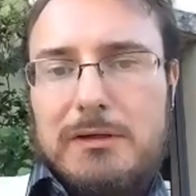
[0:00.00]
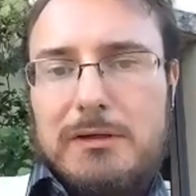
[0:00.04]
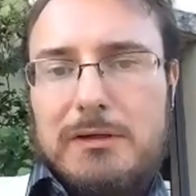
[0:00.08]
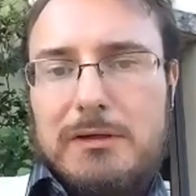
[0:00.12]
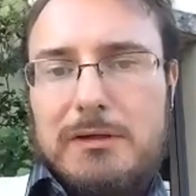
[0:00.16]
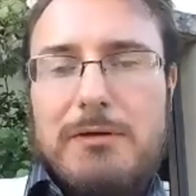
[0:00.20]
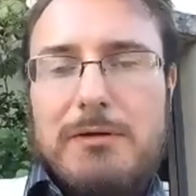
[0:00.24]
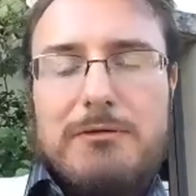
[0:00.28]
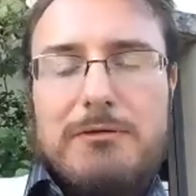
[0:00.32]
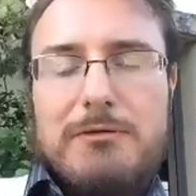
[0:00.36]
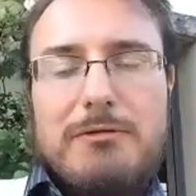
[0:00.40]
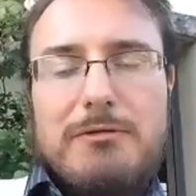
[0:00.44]

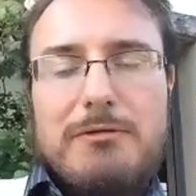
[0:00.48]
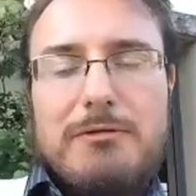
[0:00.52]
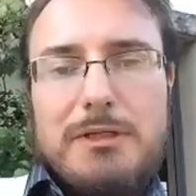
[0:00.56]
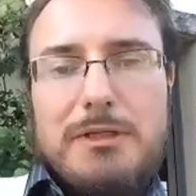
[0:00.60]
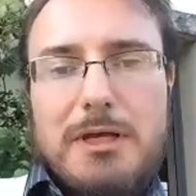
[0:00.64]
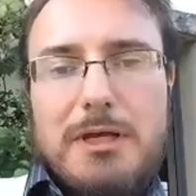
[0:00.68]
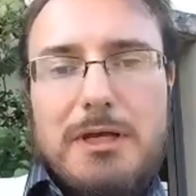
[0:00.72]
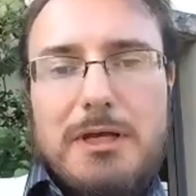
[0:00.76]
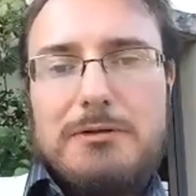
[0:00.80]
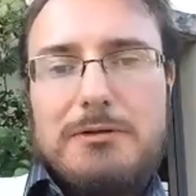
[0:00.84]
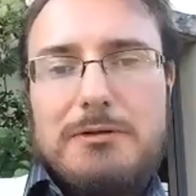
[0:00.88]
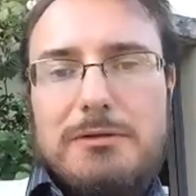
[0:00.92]

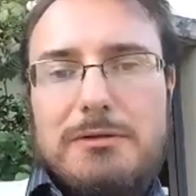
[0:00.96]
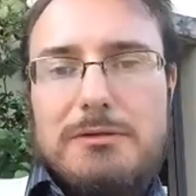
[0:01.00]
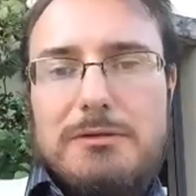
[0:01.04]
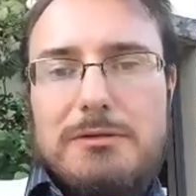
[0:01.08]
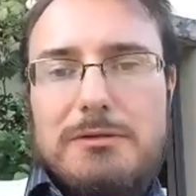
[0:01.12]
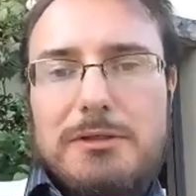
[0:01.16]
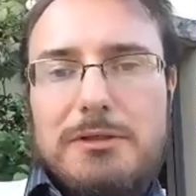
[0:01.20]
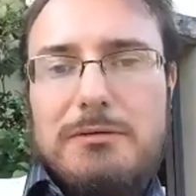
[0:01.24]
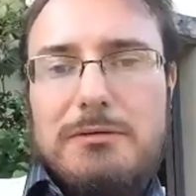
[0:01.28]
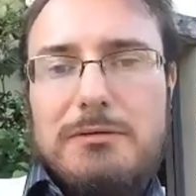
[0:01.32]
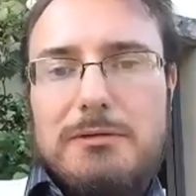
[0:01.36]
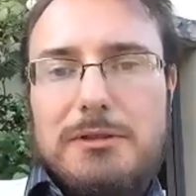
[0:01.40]
counterintelligence
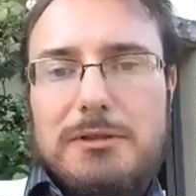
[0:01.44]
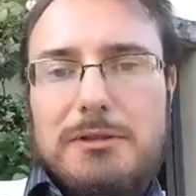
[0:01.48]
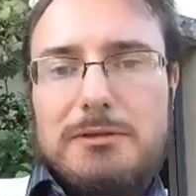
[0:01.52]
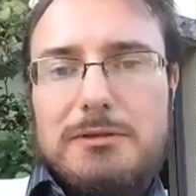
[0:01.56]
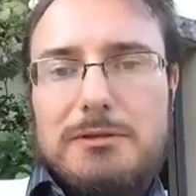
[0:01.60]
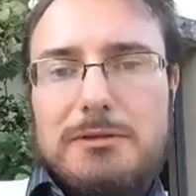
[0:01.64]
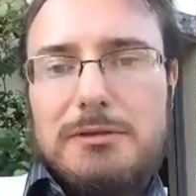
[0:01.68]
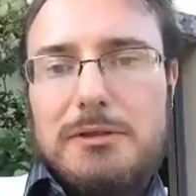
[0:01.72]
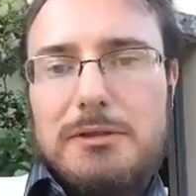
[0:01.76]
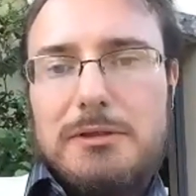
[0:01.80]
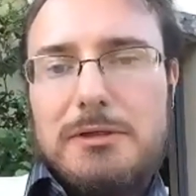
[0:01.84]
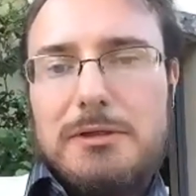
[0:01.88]
units.
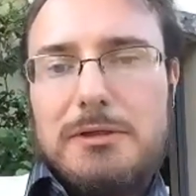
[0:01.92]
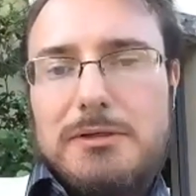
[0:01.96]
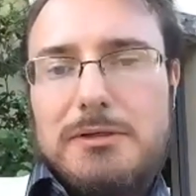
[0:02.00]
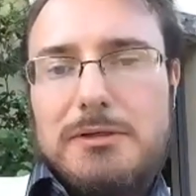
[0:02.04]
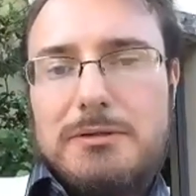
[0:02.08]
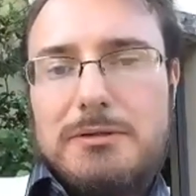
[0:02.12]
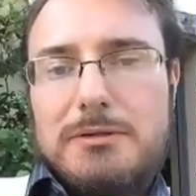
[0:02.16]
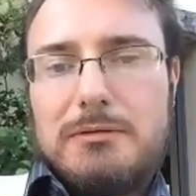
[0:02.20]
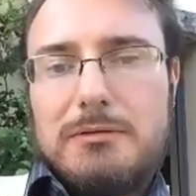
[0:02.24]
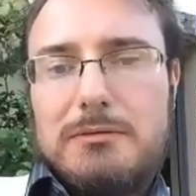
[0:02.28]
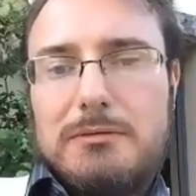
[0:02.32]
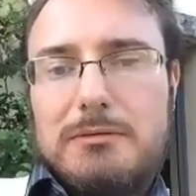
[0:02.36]

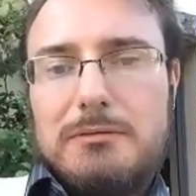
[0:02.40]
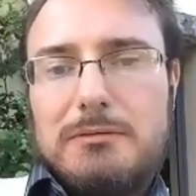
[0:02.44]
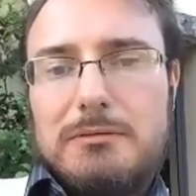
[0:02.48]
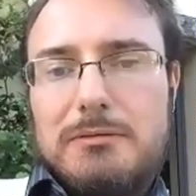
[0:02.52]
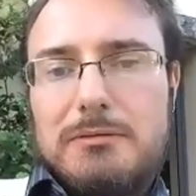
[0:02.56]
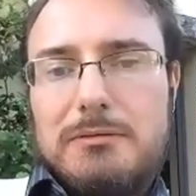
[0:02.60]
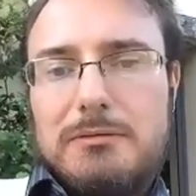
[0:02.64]
So